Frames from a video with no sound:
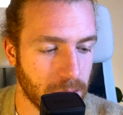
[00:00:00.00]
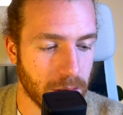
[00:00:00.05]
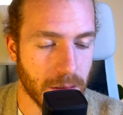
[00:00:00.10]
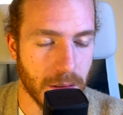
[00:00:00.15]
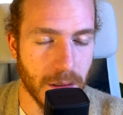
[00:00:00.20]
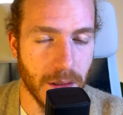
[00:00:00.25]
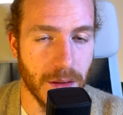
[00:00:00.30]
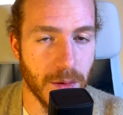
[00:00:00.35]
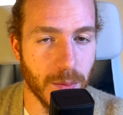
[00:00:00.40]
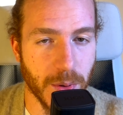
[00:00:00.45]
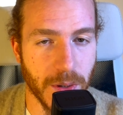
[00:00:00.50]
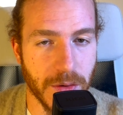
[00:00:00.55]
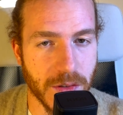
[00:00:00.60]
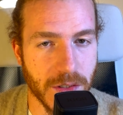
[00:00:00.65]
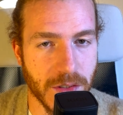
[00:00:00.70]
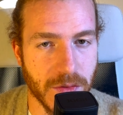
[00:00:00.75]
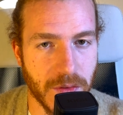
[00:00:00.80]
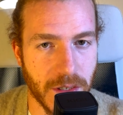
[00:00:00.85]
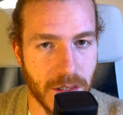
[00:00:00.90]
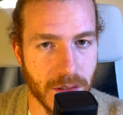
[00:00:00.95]
In the
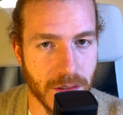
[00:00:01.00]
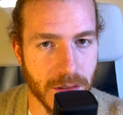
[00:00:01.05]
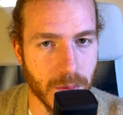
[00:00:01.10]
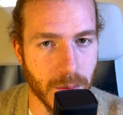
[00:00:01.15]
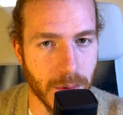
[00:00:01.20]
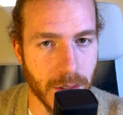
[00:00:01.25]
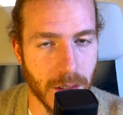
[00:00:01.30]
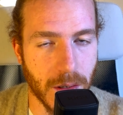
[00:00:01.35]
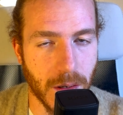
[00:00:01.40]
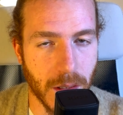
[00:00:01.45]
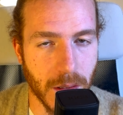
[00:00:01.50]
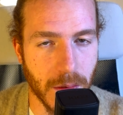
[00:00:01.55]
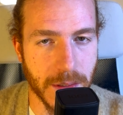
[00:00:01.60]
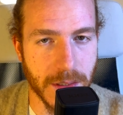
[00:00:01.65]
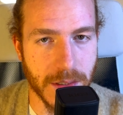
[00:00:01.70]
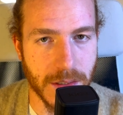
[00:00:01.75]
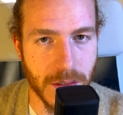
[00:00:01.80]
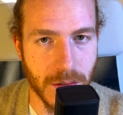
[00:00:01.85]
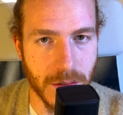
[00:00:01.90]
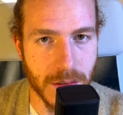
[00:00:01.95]
previous videos, we
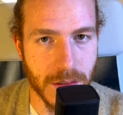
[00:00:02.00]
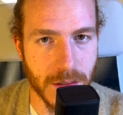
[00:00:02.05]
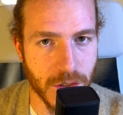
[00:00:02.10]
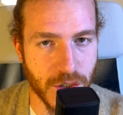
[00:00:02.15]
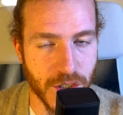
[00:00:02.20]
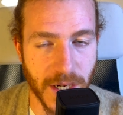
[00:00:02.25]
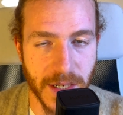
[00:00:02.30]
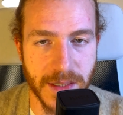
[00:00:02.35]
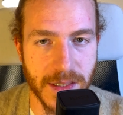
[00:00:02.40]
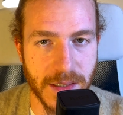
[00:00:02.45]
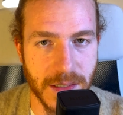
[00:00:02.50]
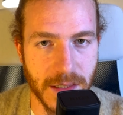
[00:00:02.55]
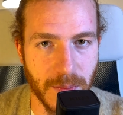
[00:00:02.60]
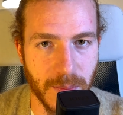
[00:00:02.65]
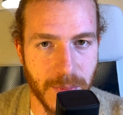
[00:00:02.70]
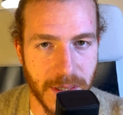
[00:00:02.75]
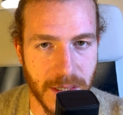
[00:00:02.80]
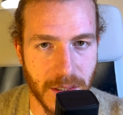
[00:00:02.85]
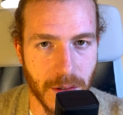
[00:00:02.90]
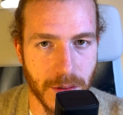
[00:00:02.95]
always used
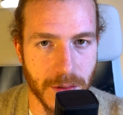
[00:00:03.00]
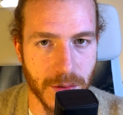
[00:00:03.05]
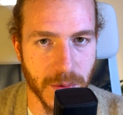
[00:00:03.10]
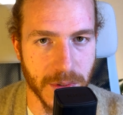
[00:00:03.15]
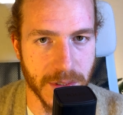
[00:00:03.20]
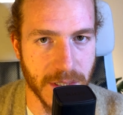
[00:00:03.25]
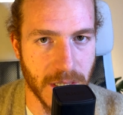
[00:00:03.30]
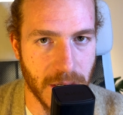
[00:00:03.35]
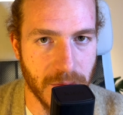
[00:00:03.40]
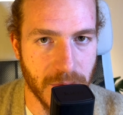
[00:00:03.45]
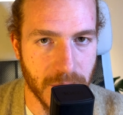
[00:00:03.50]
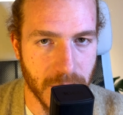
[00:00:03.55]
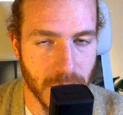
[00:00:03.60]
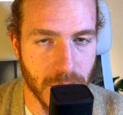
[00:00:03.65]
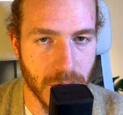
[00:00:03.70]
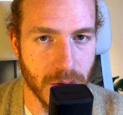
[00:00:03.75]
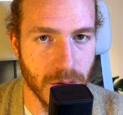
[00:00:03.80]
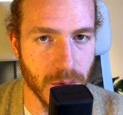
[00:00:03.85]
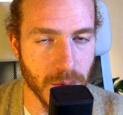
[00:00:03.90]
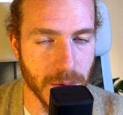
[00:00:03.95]
gentcp.receive
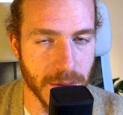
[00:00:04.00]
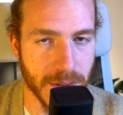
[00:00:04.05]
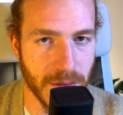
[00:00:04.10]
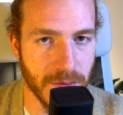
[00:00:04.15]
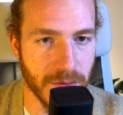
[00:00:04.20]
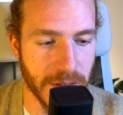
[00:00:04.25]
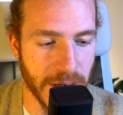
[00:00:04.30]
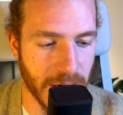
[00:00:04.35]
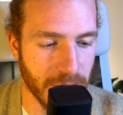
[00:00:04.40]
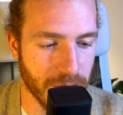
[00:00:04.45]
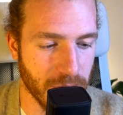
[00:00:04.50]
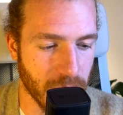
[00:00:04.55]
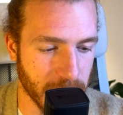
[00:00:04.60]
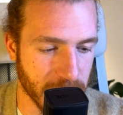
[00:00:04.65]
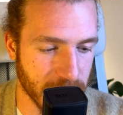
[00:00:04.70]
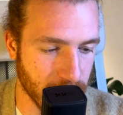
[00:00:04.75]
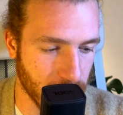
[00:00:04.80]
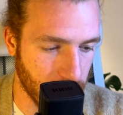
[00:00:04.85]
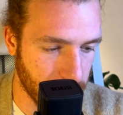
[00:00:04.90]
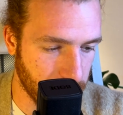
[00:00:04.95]
to receive data
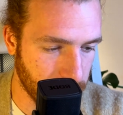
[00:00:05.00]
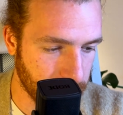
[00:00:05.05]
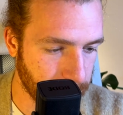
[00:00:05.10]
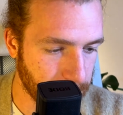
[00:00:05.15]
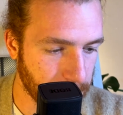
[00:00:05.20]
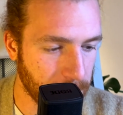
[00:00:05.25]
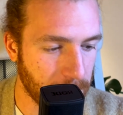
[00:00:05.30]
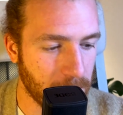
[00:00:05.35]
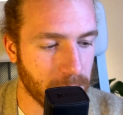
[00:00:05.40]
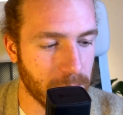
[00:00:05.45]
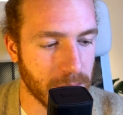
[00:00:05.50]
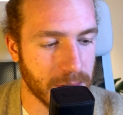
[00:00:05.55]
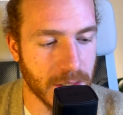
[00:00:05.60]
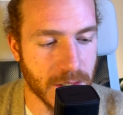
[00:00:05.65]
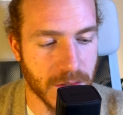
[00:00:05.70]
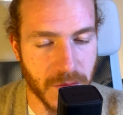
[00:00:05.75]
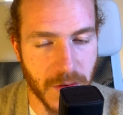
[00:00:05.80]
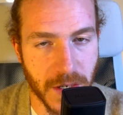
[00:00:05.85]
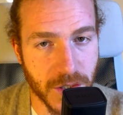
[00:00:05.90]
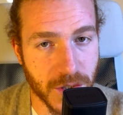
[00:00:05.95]
from a socket, but
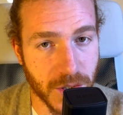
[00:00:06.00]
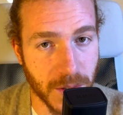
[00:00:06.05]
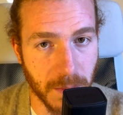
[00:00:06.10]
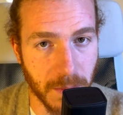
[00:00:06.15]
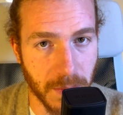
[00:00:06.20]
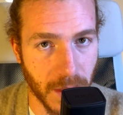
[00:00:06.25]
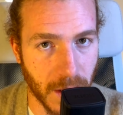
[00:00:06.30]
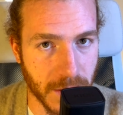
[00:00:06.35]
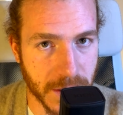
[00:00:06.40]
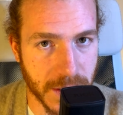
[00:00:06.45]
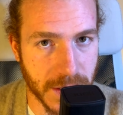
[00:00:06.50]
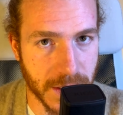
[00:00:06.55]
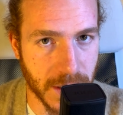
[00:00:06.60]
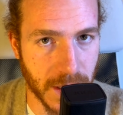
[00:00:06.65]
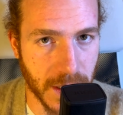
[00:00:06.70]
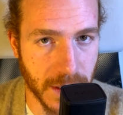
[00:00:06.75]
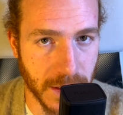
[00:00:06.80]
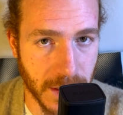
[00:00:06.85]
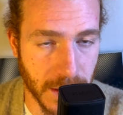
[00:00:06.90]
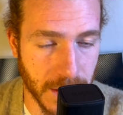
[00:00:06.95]
this function blocks
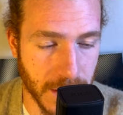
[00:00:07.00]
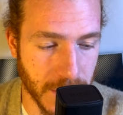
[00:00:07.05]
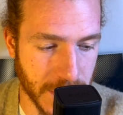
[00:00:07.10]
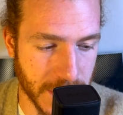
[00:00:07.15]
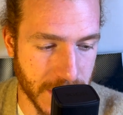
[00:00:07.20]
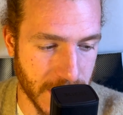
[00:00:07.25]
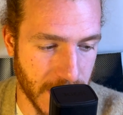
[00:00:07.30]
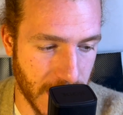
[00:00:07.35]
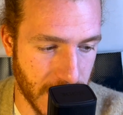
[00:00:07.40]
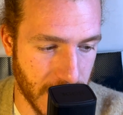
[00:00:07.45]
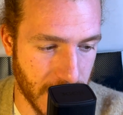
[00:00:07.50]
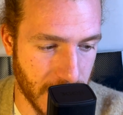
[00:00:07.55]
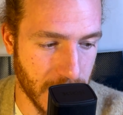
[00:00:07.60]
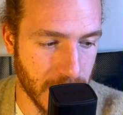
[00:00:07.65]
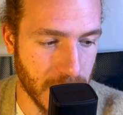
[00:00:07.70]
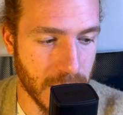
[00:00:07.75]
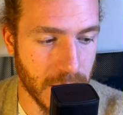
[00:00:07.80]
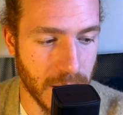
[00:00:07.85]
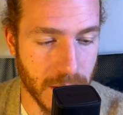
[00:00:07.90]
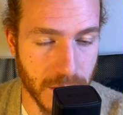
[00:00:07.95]
until there is
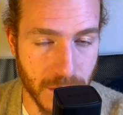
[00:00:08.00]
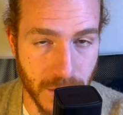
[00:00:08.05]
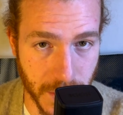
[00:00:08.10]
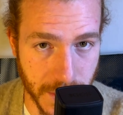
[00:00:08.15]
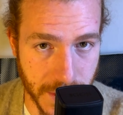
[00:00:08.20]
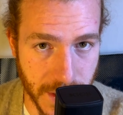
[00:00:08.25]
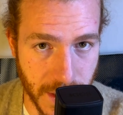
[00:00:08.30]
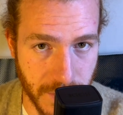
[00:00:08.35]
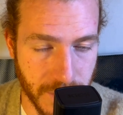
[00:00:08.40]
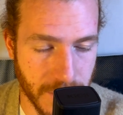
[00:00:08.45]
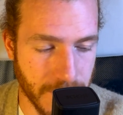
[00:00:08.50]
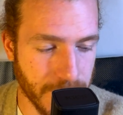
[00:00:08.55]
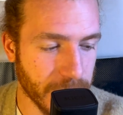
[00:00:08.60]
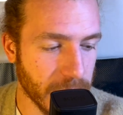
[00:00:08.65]
data to receive.